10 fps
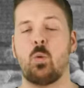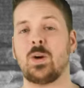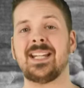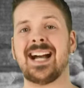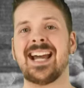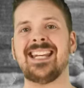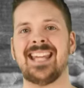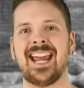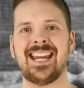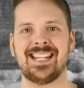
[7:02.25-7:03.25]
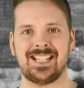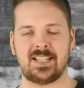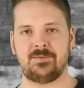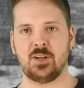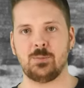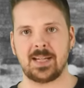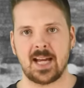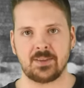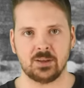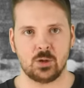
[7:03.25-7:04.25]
29 days filming at the